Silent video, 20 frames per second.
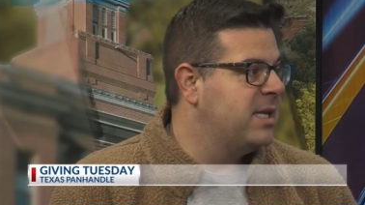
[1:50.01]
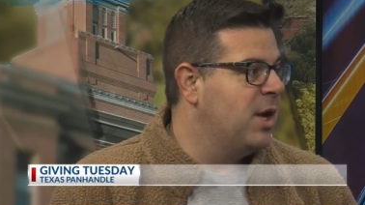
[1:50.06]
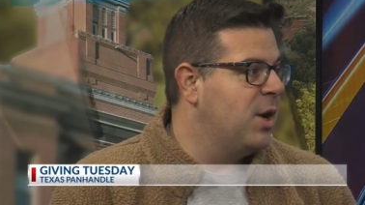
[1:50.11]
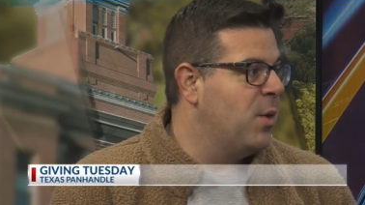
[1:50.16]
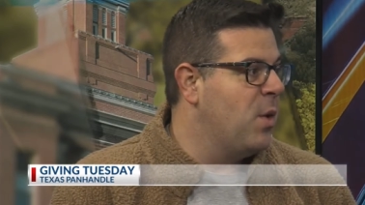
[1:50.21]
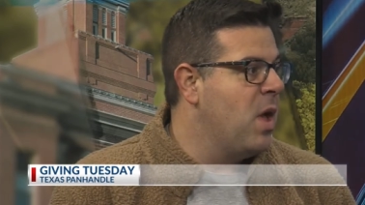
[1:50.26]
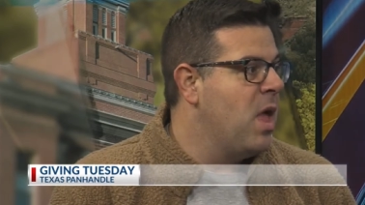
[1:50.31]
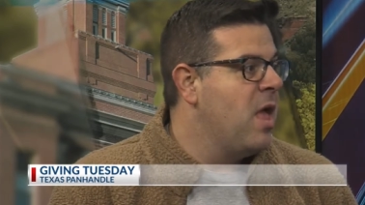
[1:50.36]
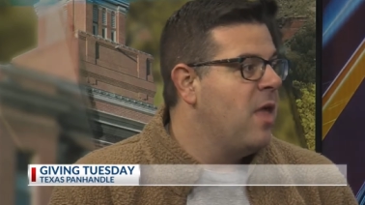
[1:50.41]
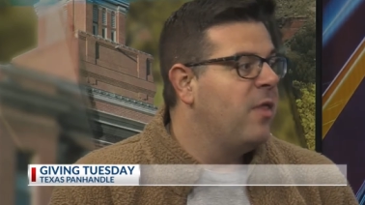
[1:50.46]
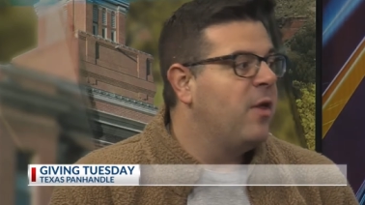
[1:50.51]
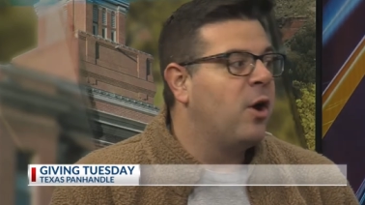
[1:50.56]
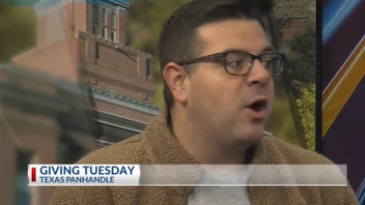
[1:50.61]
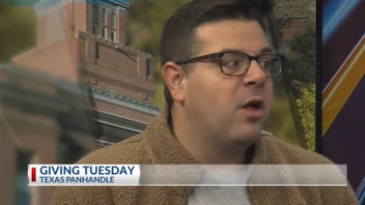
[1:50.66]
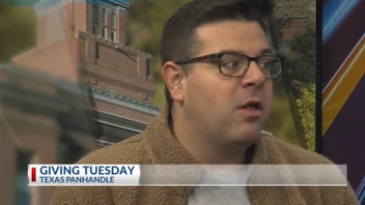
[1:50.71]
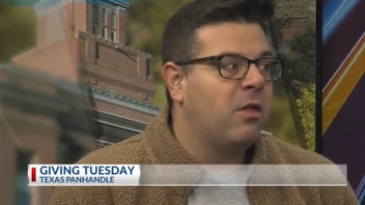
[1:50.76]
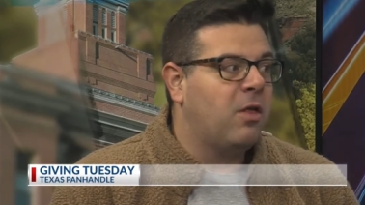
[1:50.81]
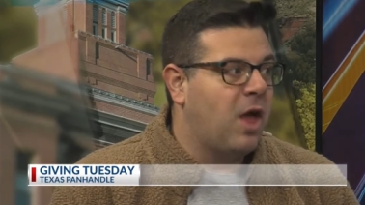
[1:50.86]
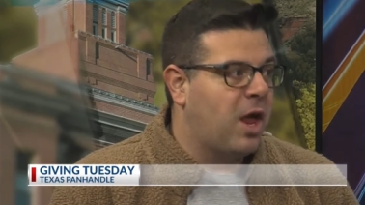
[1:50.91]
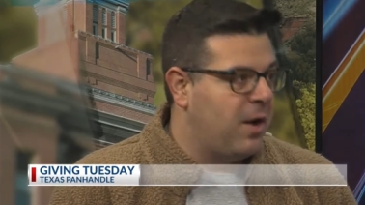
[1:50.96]
So mm -hmm. there
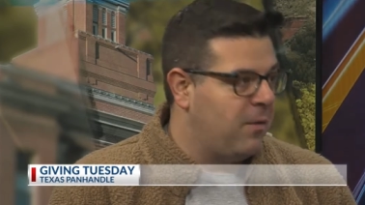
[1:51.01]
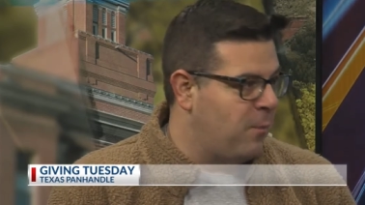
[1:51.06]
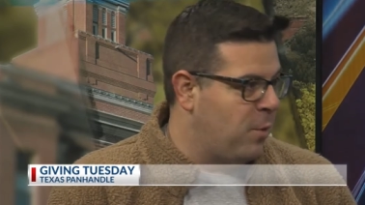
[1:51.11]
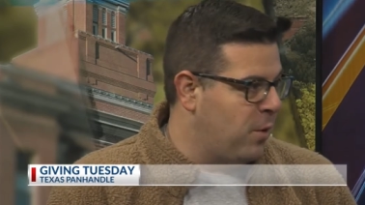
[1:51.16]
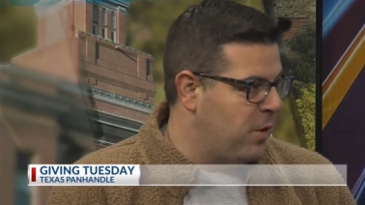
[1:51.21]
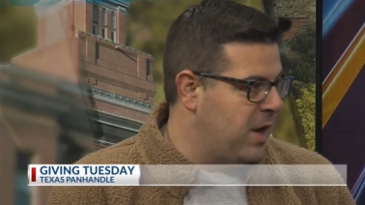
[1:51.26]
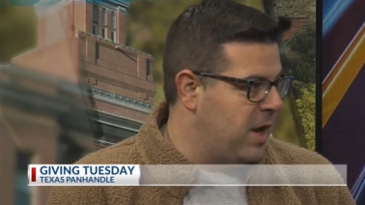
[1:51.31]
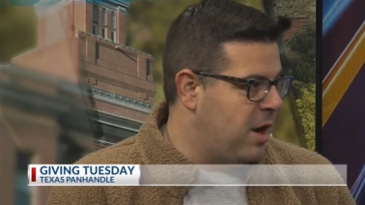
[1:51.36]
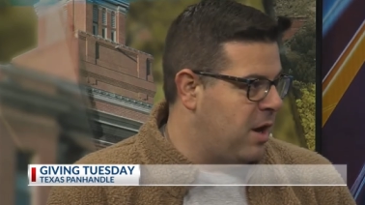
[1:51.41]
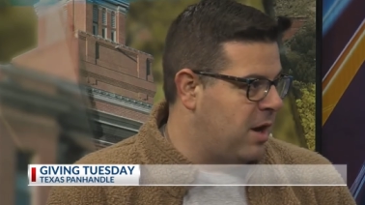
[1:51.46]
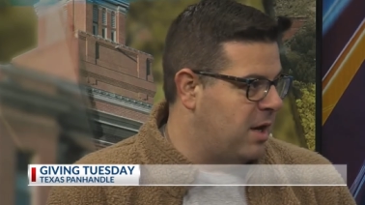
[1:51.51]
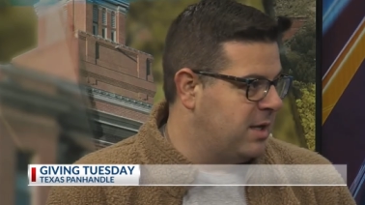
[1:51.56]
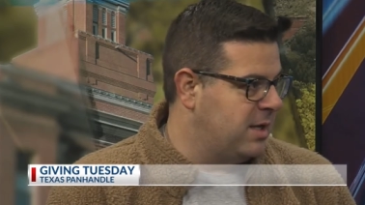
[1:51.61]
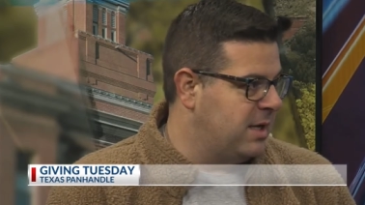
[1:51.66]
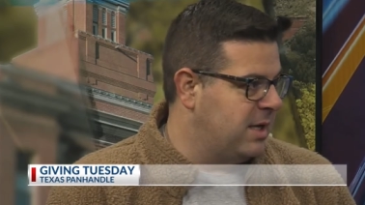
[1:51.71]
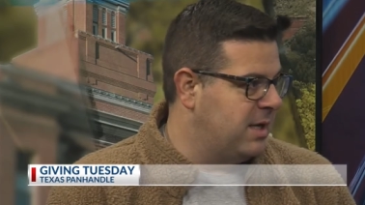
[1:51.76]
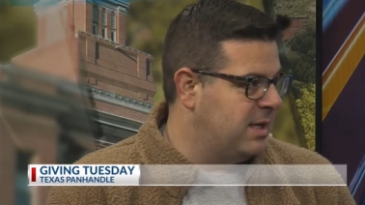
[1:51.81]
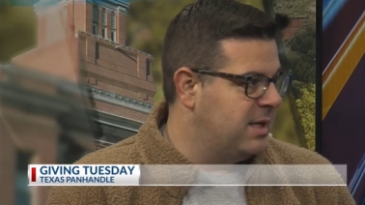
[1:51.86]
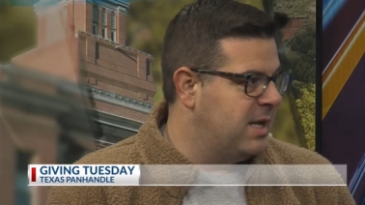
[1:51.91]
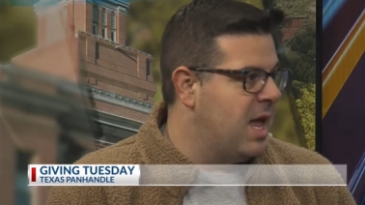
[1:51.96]
are a lot of worthy
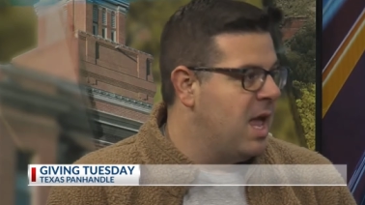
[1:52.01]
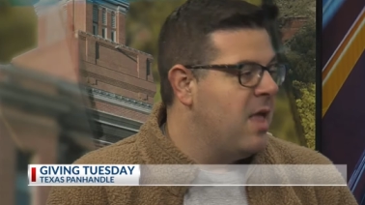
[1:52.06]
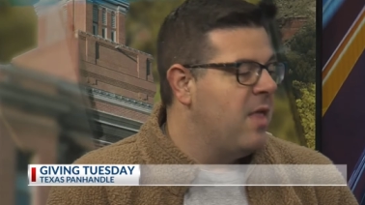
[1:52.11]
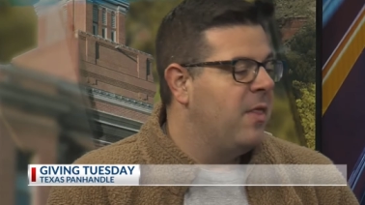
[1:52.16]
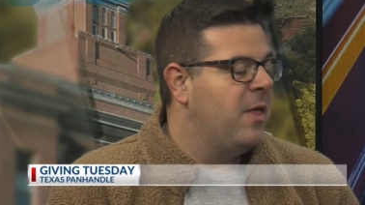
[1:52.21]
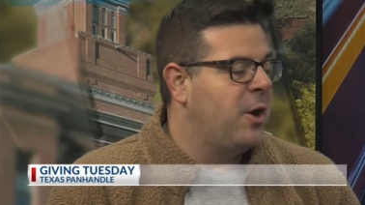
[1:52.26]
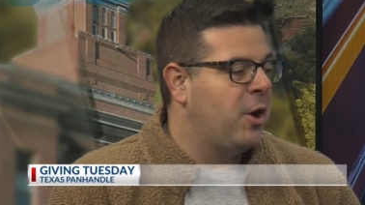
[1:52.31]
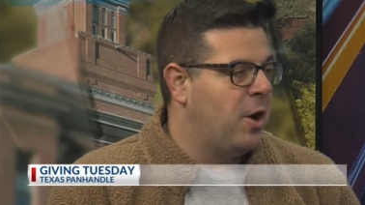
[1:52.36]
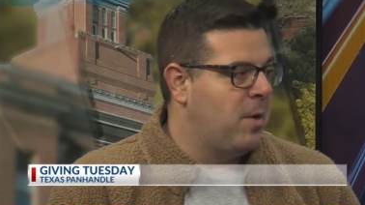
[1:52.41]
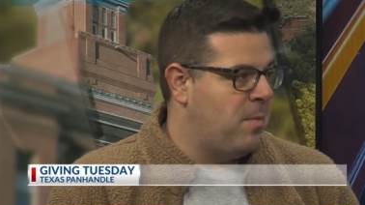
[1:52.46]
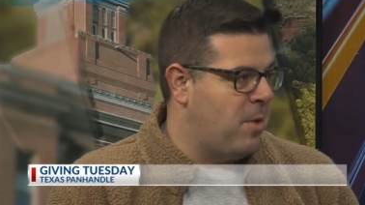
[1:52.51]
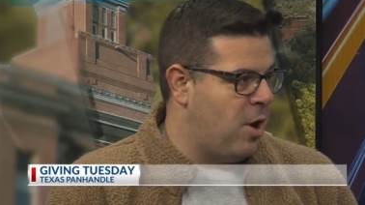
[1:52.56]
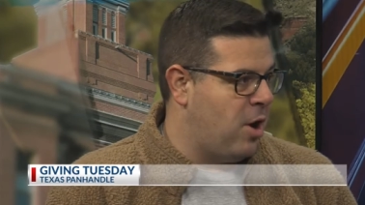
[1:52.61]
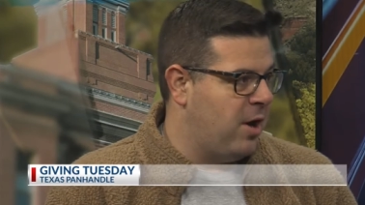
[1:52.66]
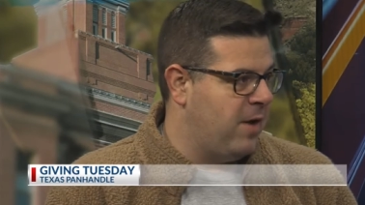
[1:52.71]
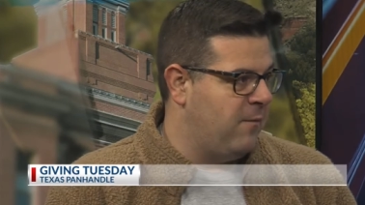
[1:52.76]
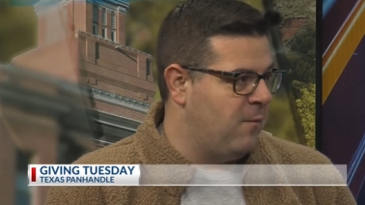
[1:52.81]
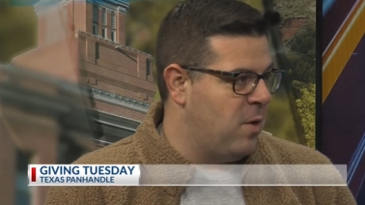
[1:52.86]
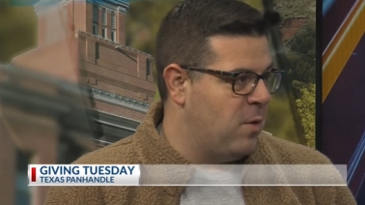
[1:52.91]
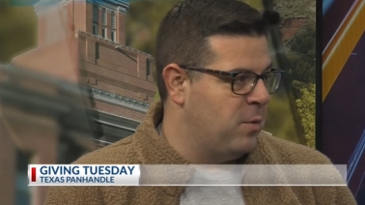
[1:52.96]
causes that are a
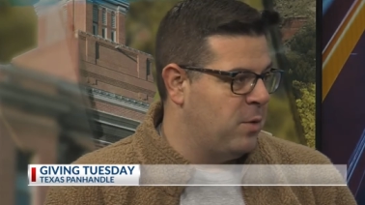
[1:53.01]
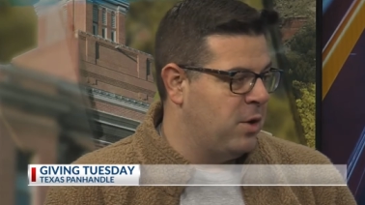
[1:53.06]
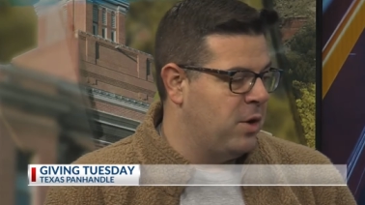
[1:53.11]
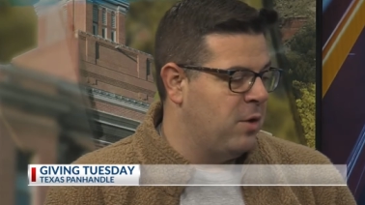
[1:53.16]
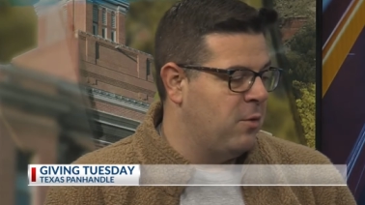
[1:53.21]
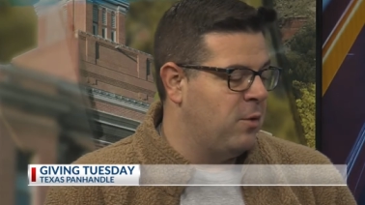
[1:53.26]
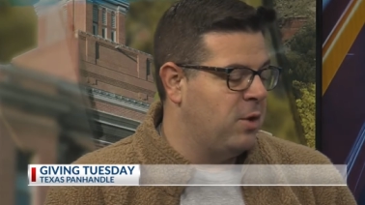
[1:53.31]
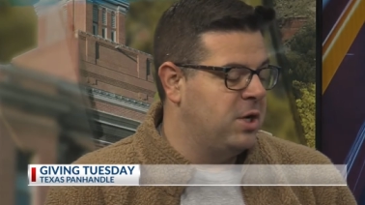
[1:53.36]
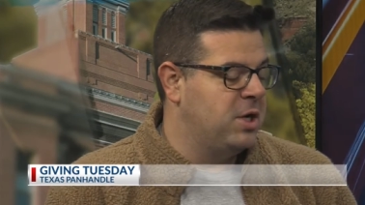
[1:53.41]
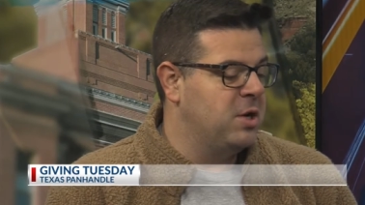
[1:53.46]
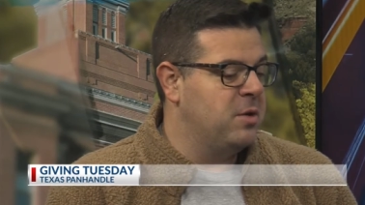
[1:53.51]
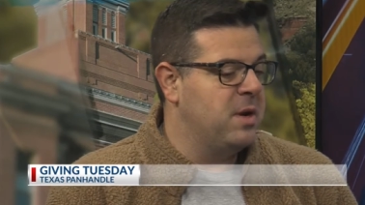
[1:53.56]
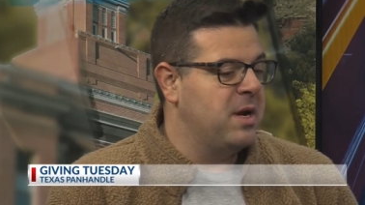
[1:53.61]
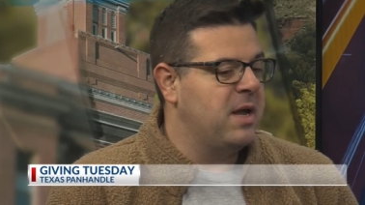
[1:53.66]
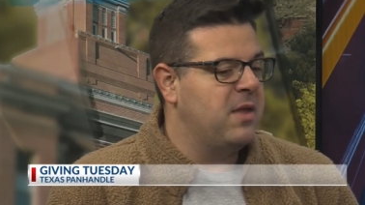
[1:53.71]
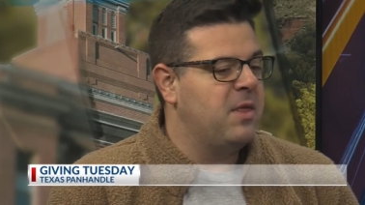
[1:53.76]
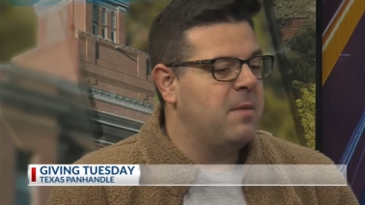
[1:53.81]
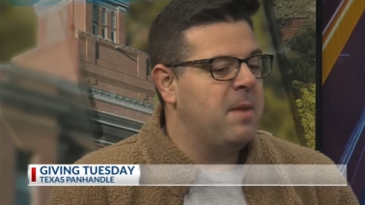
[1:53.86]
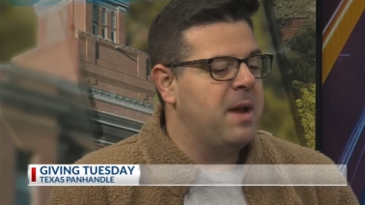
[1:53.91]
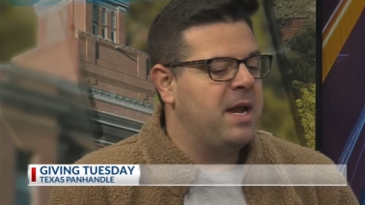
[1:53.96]
part of what we're
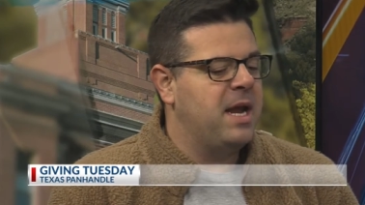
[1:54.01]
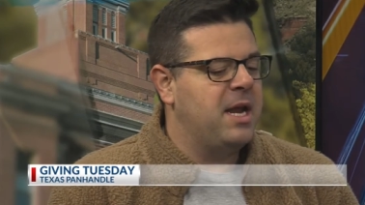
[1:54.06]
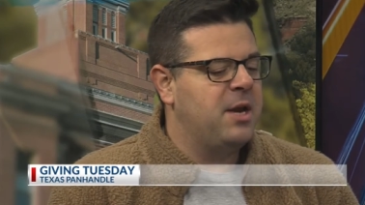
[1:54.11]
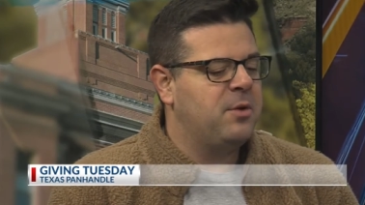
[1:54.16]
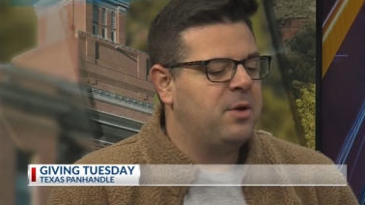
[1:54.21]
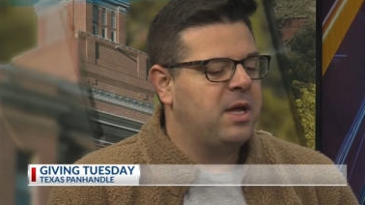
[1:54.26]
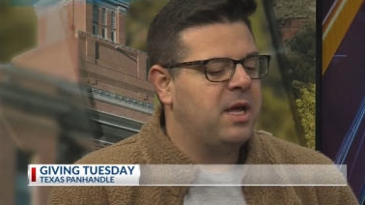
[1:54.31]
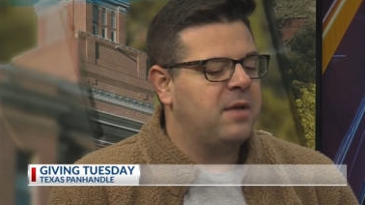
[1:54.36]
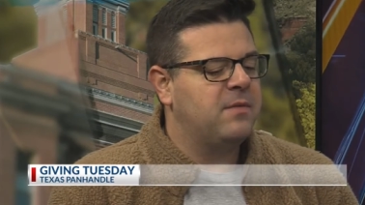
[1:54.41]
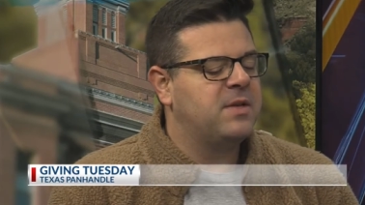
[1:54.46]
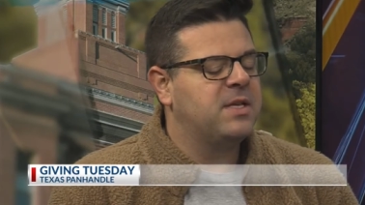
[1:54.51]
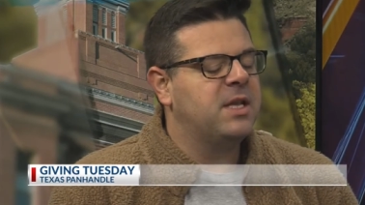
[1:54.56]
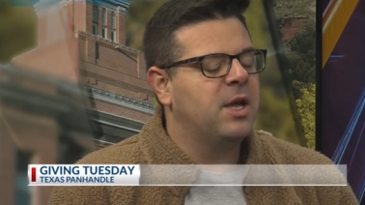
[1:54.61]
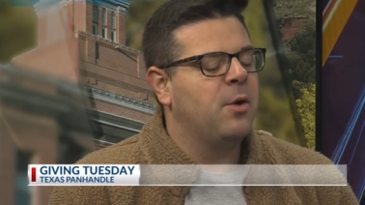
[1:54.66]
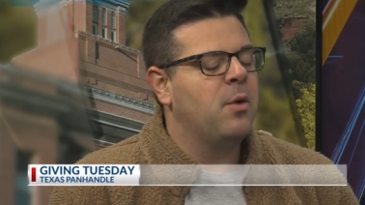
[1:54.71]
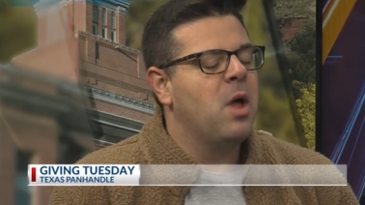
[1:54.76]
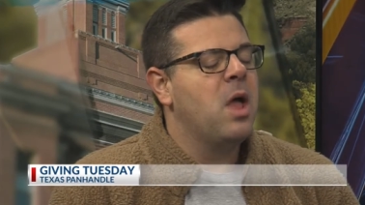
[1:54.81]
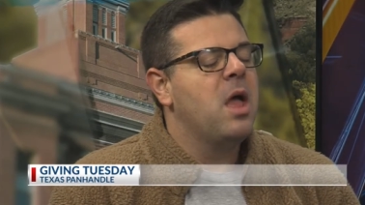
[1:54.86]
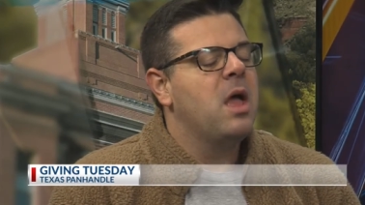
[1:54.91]
doing in the Panhandle Gift. So